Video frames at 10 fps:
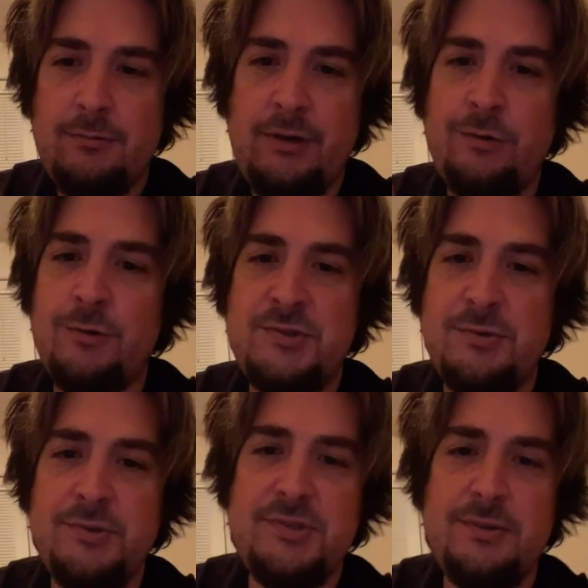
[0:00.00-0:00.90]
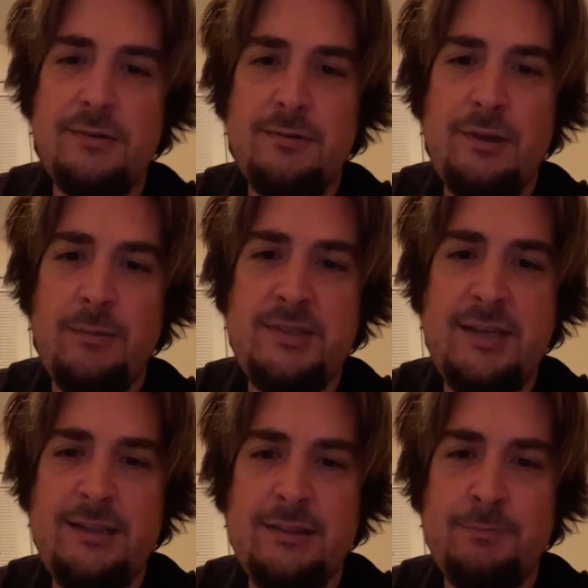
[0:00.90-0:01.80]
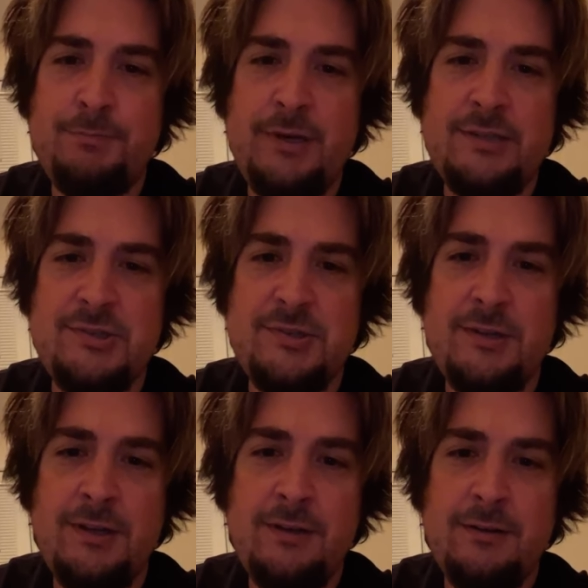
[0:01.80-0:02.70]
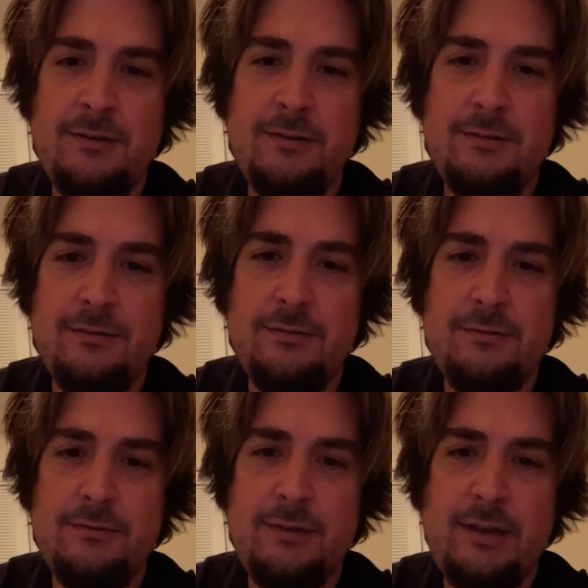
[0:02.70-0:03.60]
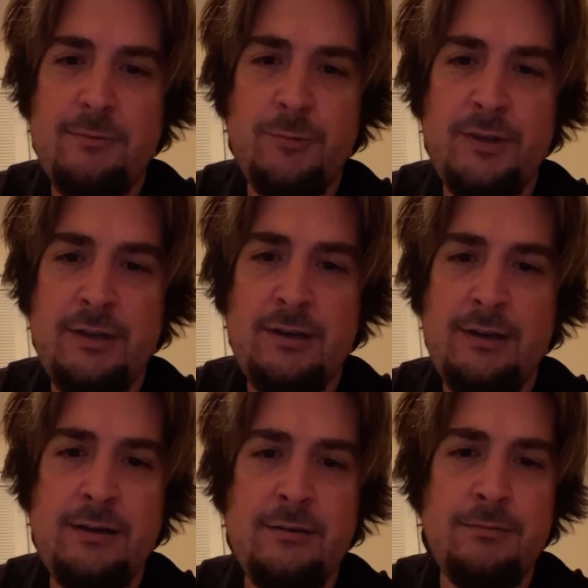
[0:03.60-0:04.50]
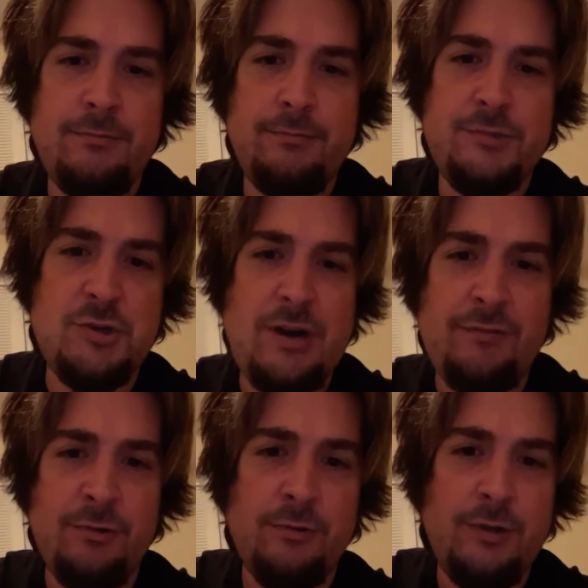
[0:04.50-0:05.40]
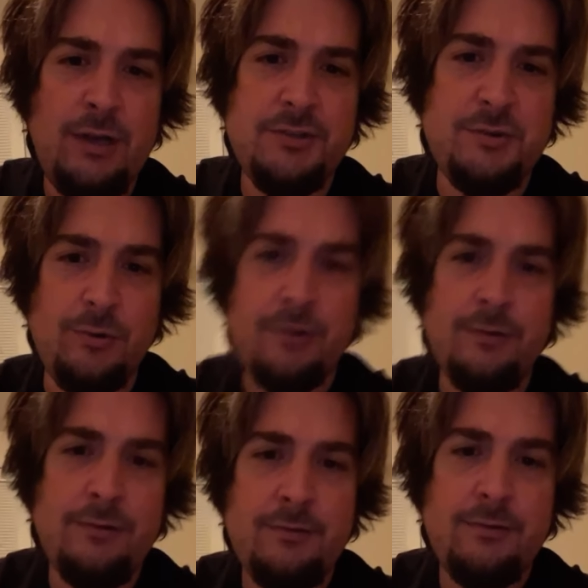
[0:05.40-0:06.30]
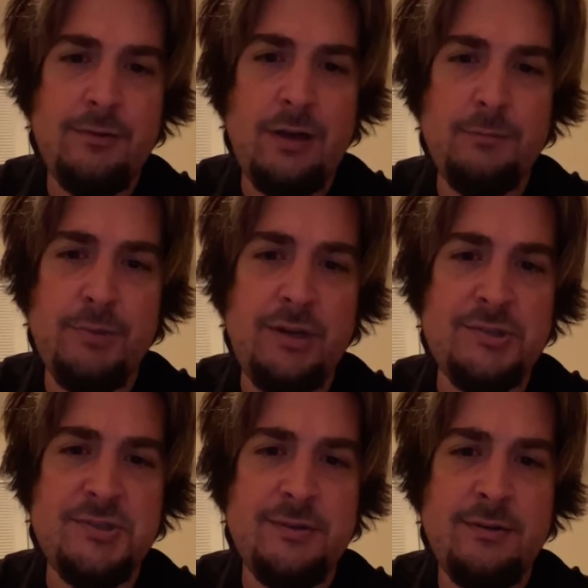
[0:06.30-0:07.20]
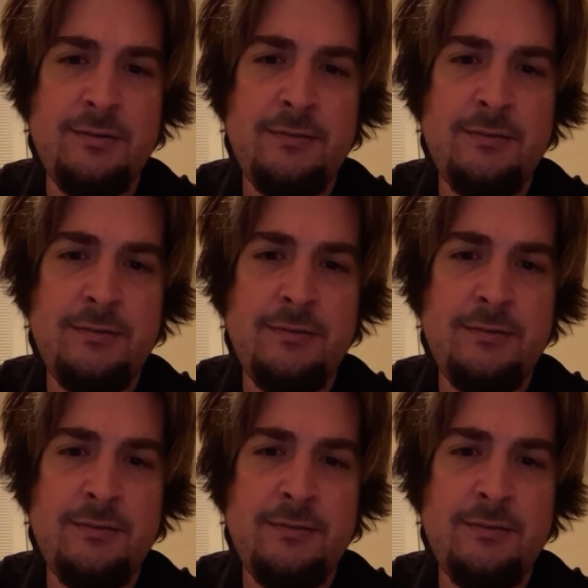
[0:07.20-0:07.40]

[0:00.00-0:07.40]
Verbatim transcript: rehearsals and we take the bus and we uh, travel on tour on bus.